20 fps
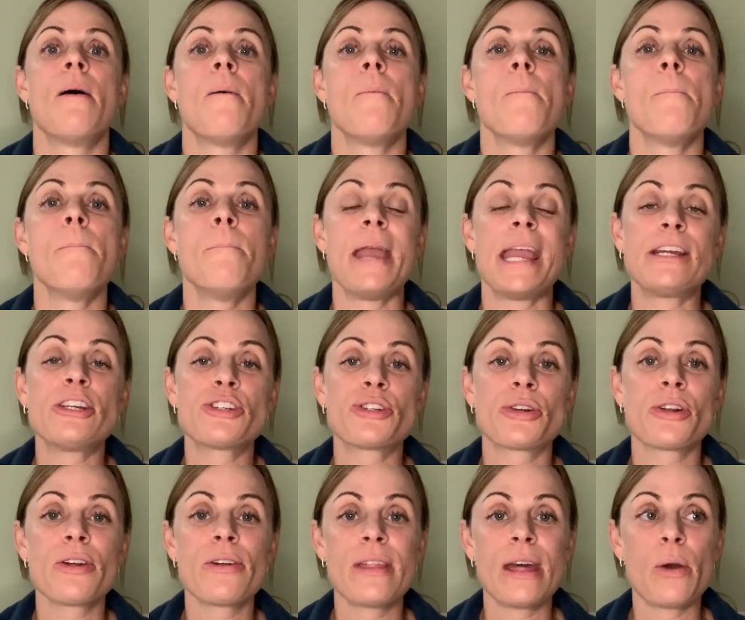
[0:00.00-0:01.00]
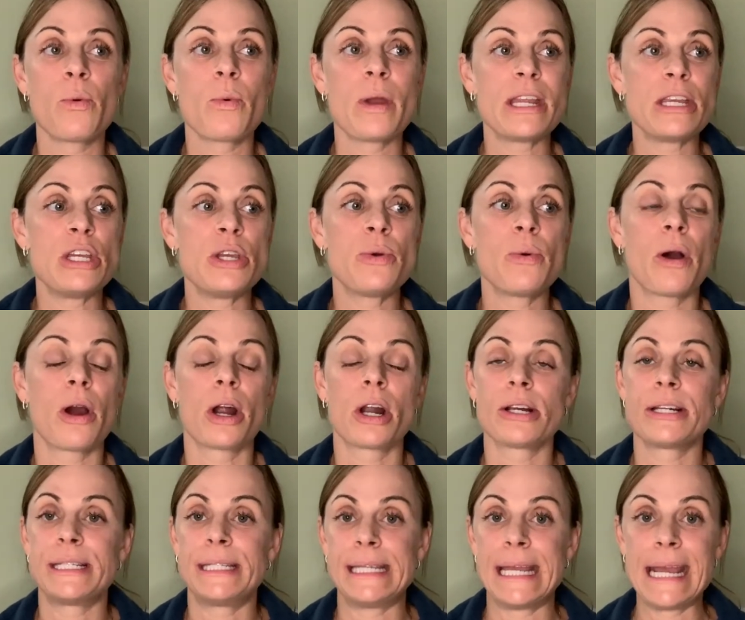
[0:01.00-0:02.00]
Make sure that when you are
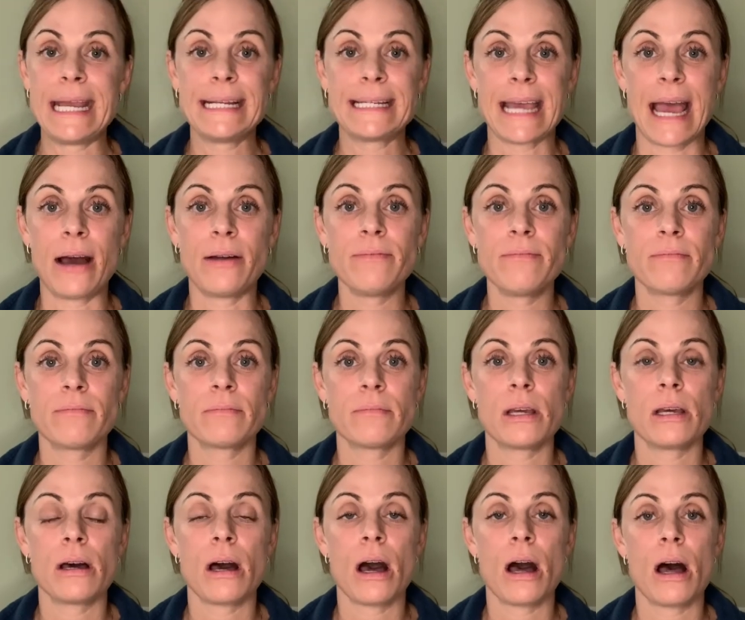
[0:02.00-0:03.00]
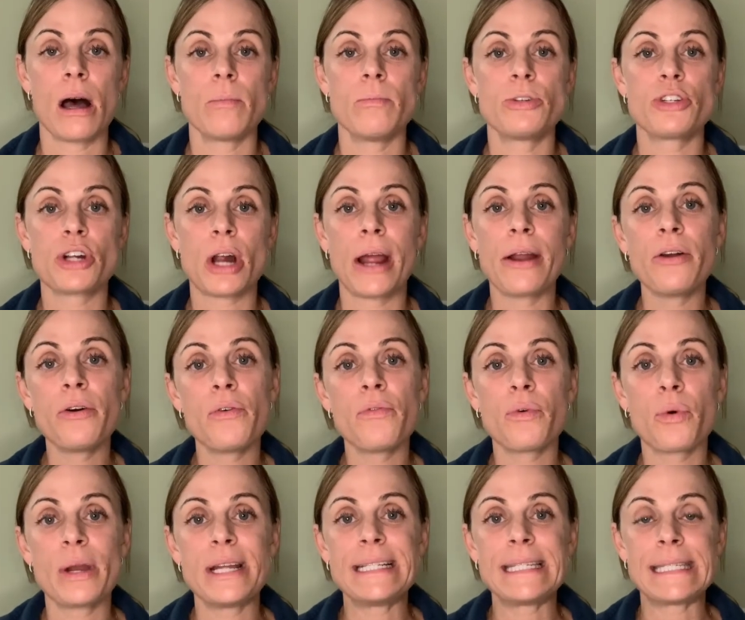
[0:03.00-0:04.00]
sitting down, try to
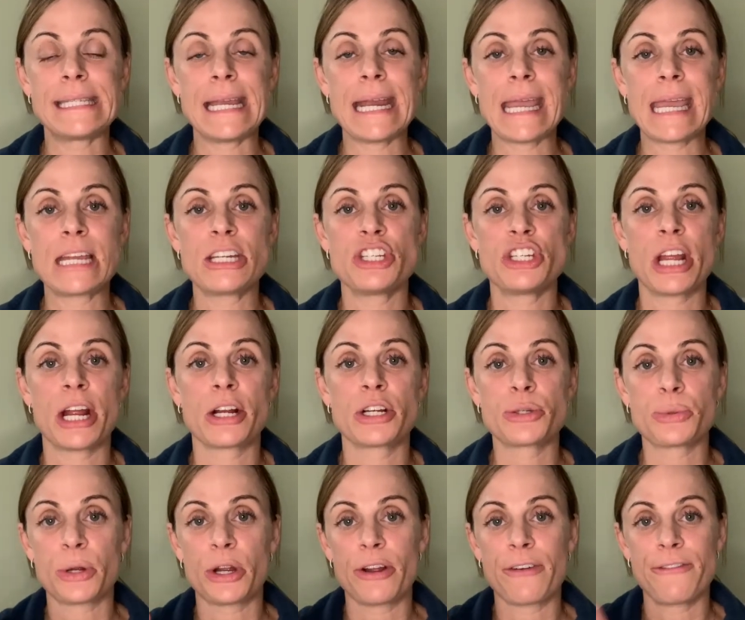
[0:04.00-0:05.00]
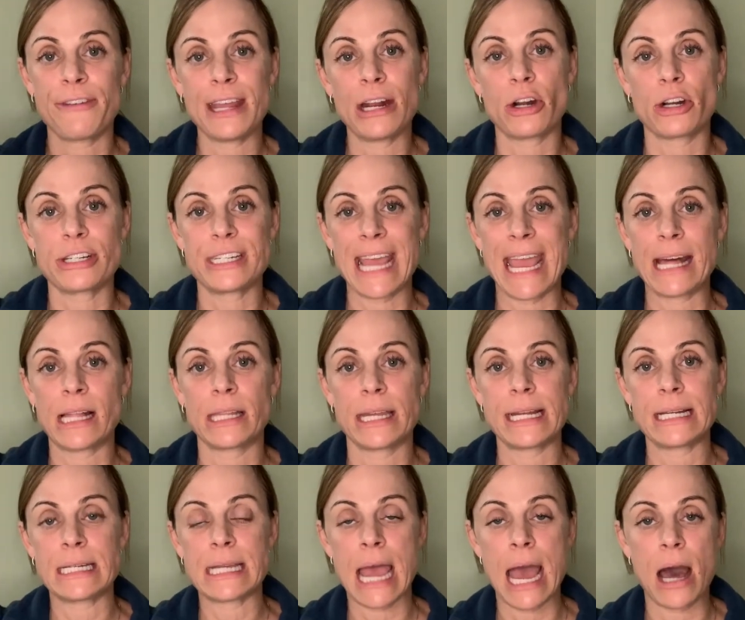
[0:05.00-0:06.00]
avoid sitting in chairs where your feet are dangling
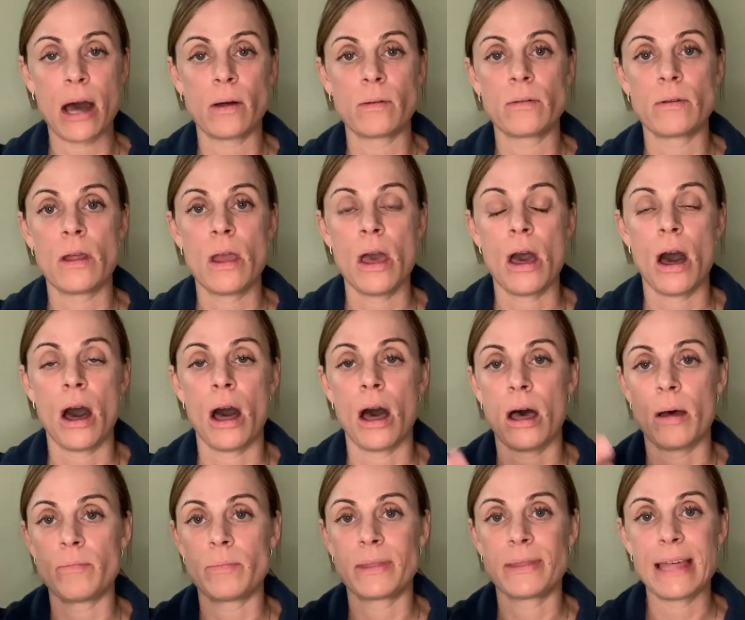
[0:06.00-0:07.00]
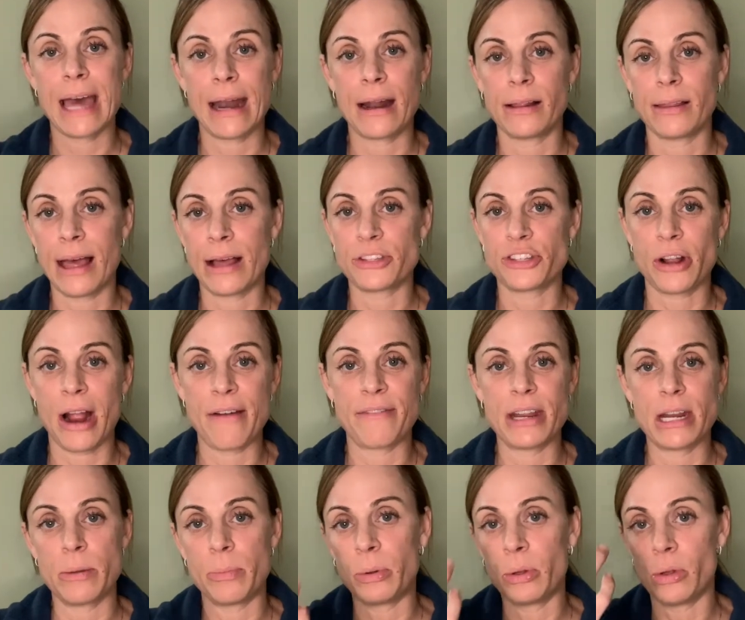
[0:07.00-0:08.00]
down. That allows gravity
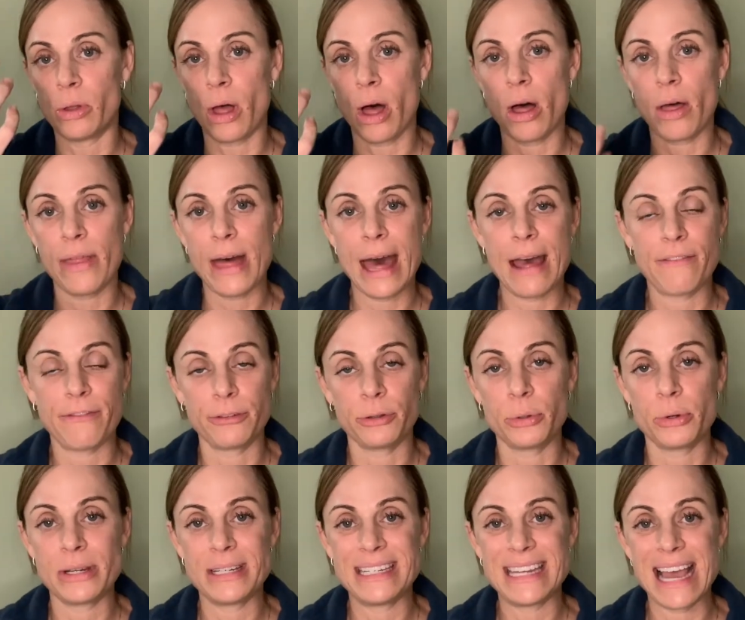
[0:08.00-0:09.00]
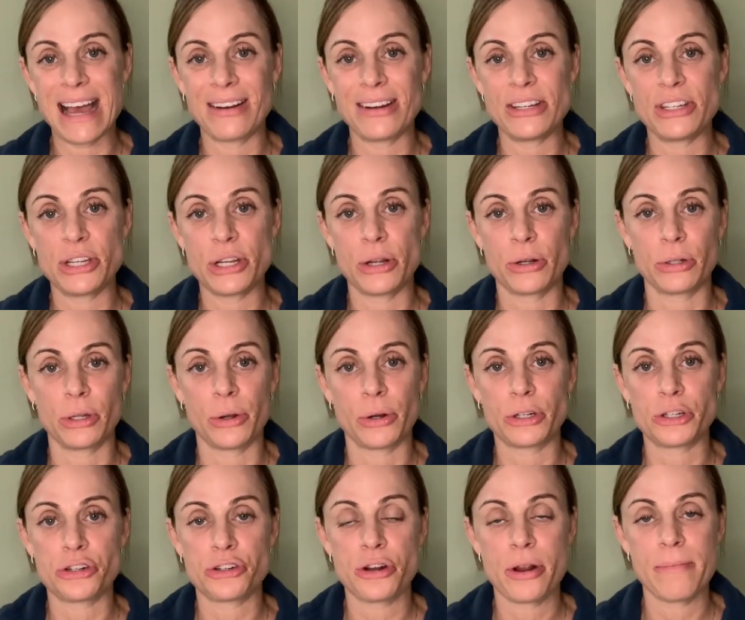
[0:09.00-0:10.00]
to pull all that fluid down into your lower
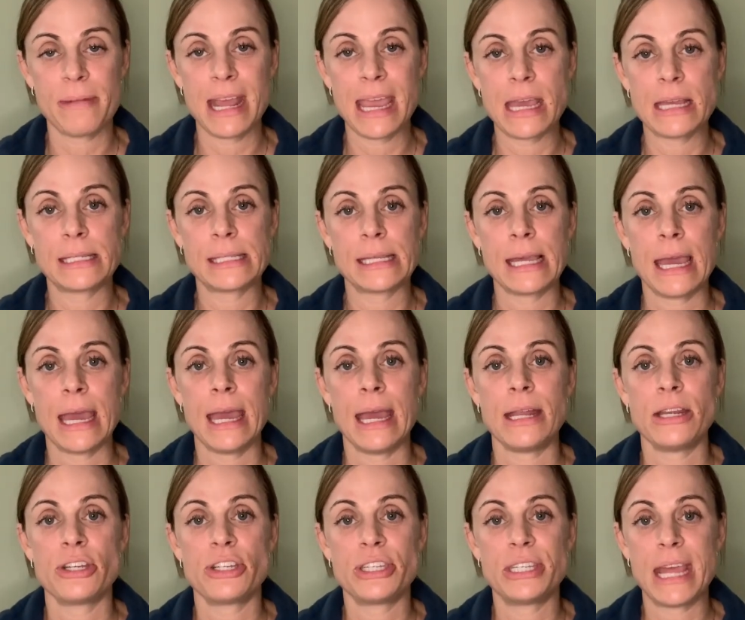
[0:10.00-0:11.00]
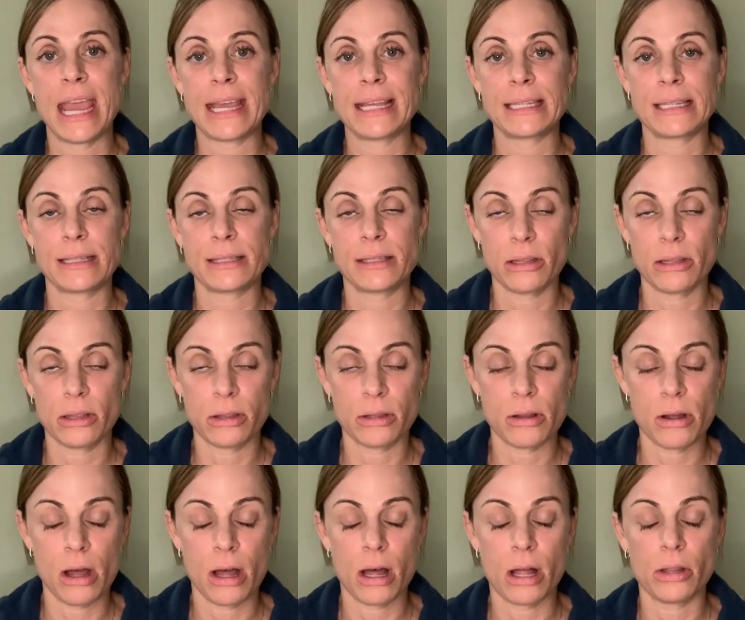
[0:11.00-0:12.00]
extremities. It just takes
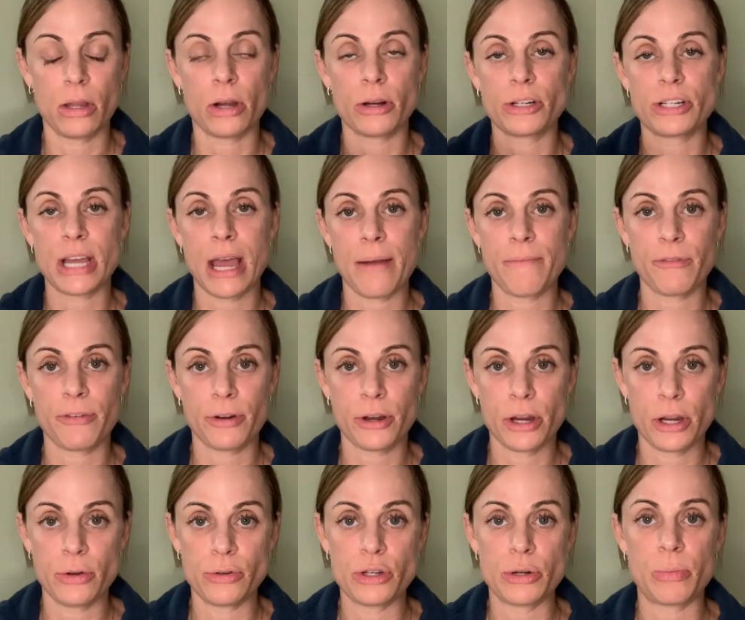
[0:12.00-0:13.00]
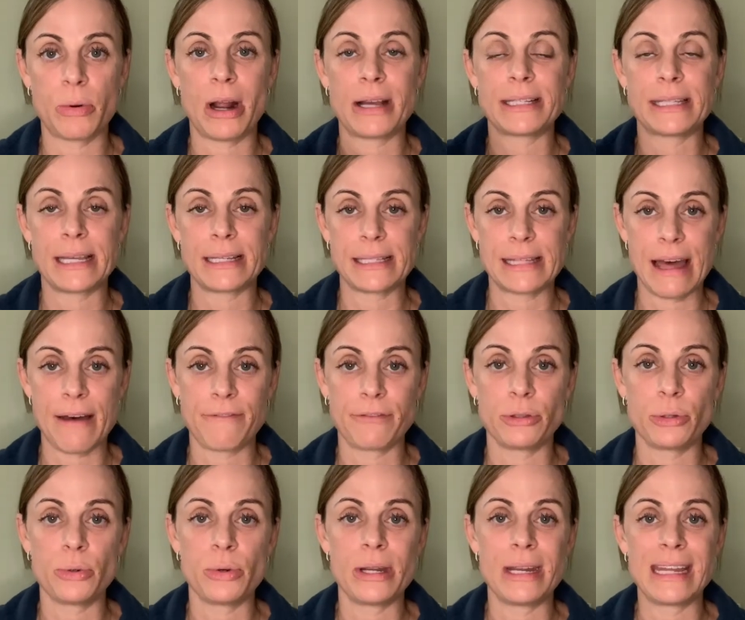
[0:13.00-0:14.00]
a longer time for you to process that
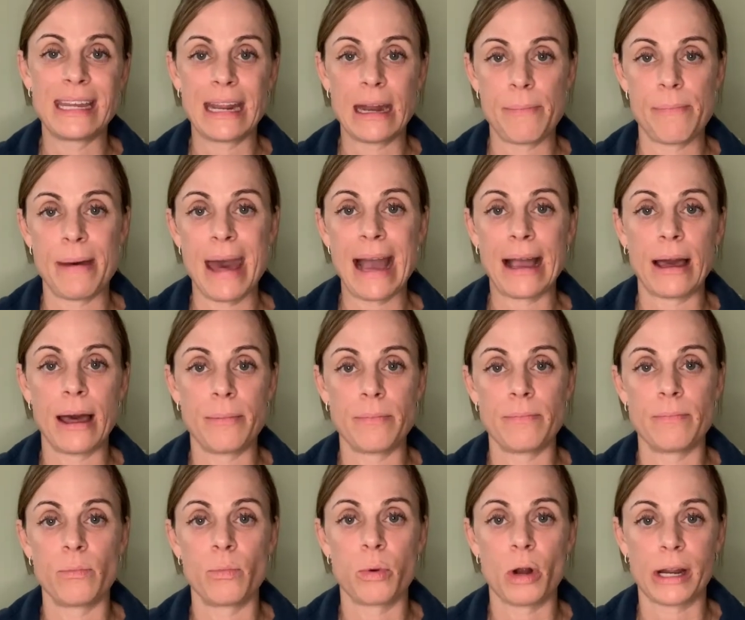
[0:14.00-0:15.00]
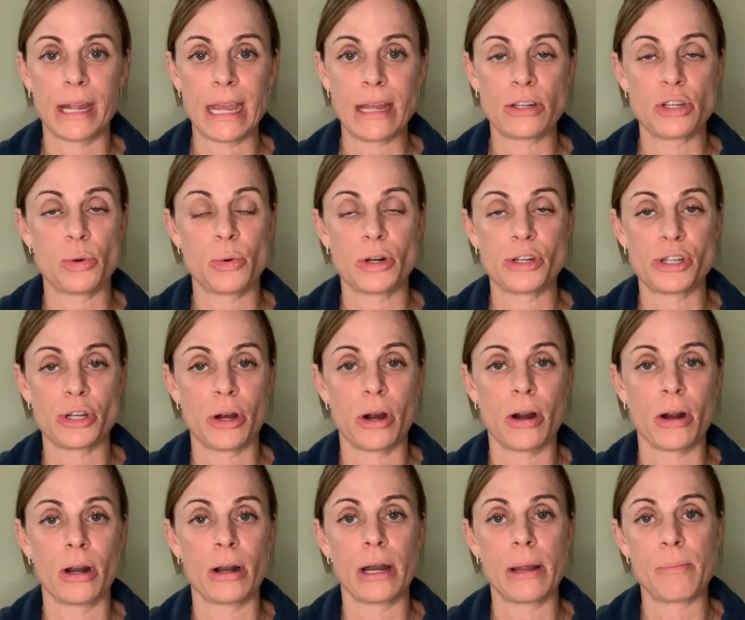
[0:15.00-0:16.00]
fluid and get it back up, working towards your
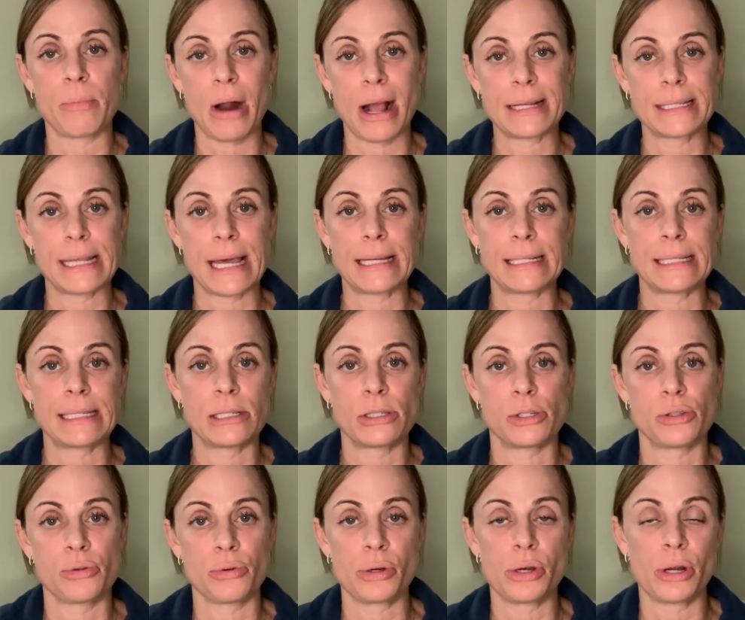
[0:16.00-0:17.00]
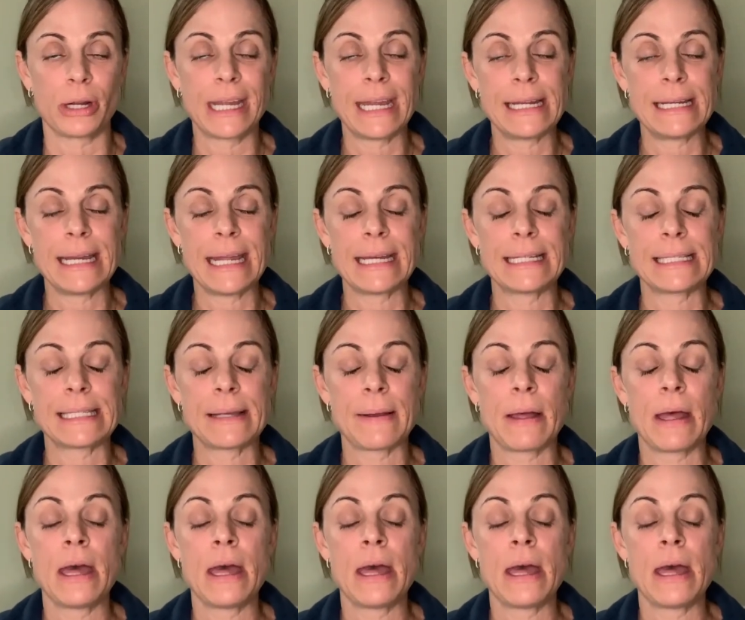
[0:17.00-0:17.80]
heart and processed through your kidneys.